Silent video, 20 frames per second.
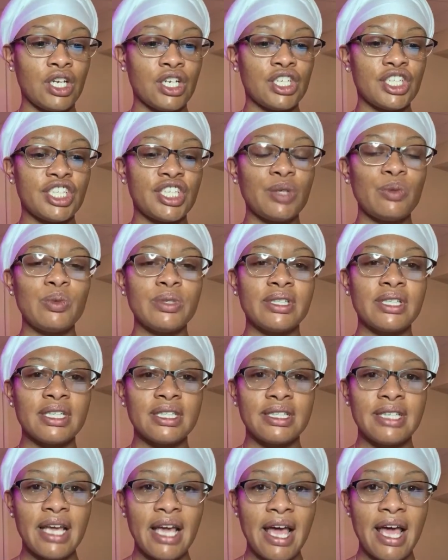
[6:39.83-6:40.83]
she was
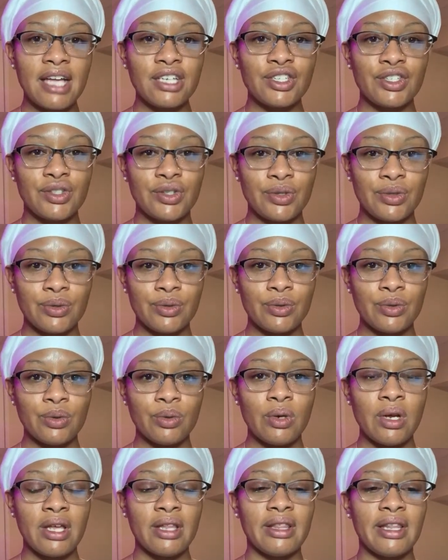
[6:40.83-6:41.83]
attached to
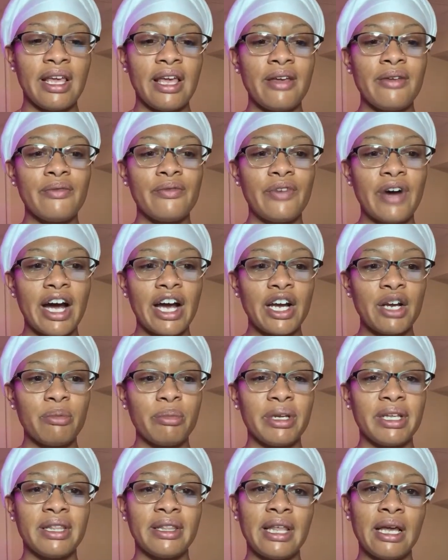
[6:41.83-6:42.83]
the
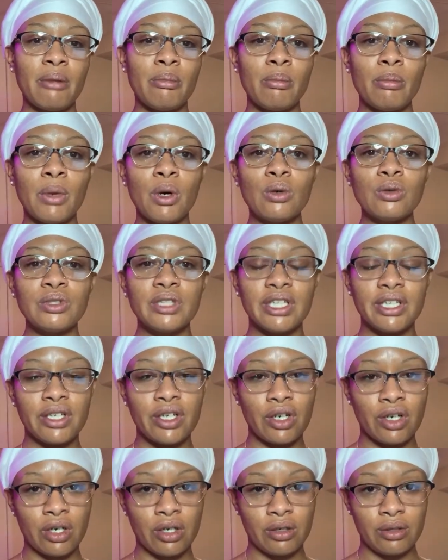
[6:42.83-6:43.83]
environment that molded
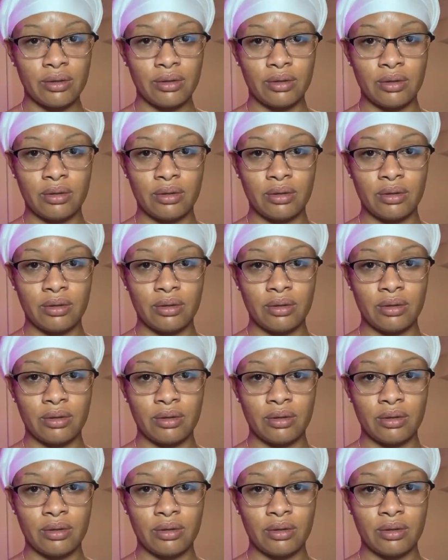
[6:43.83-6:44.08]
her.